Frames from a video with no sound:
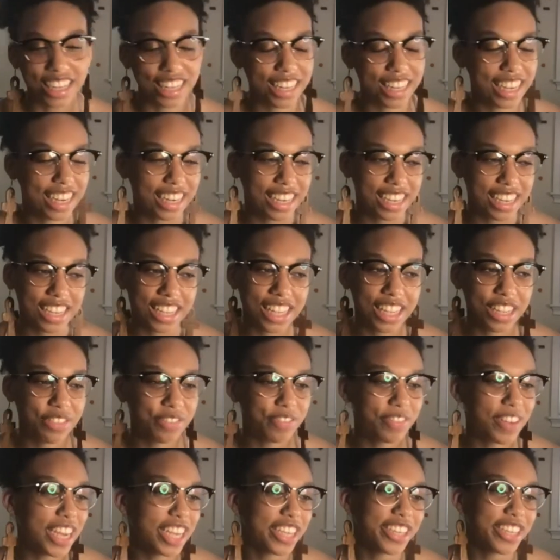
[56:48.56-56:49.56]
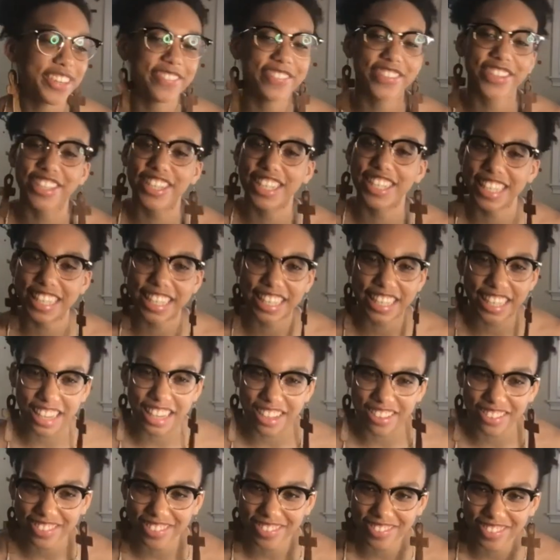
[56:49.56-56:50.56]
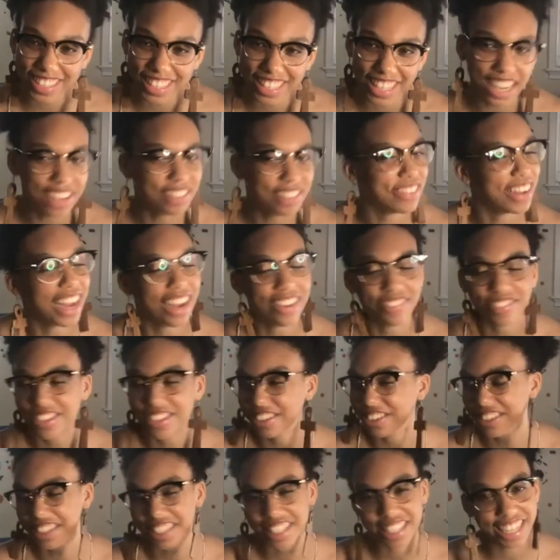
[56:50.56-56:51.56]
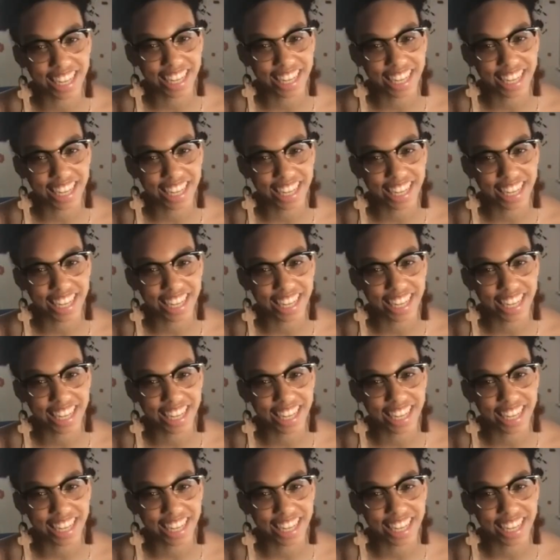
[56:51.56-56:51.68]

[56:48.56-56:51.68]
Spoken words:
like if my community loves me, I'm happy with that.